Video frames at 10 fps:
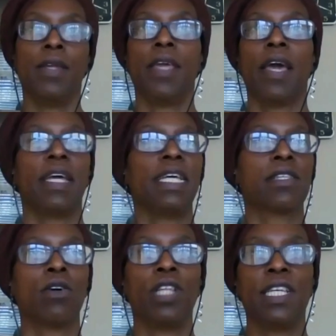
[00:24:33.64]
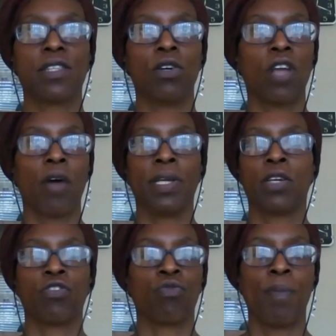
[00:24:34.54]
And it's ongoing,
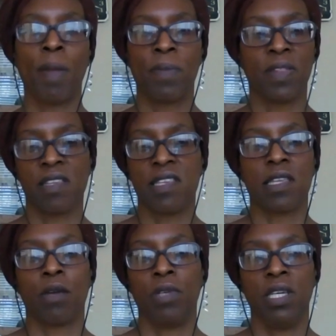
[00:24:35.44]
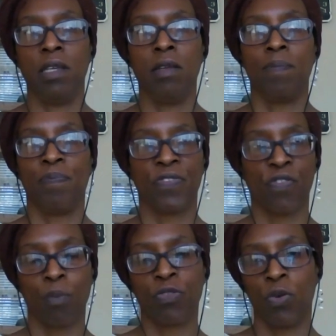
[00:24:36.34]
because remember, this is only
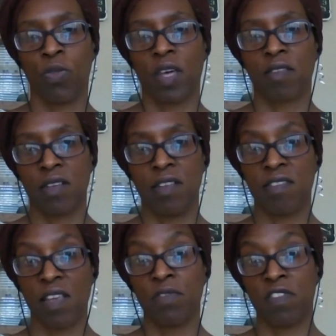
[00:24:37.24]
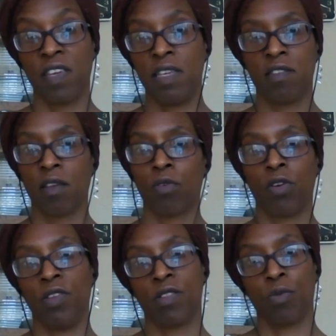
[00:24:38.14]
from 2017, so we're
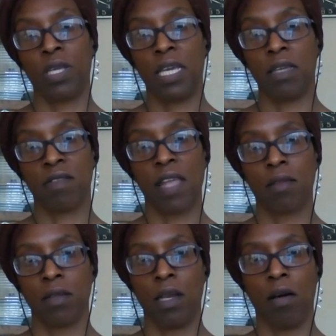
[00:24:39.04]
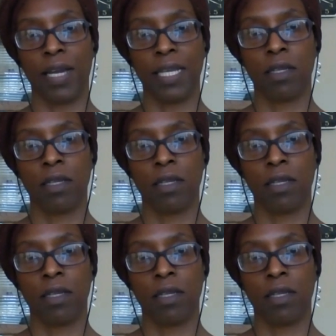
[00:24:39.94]
only 3 years down the line.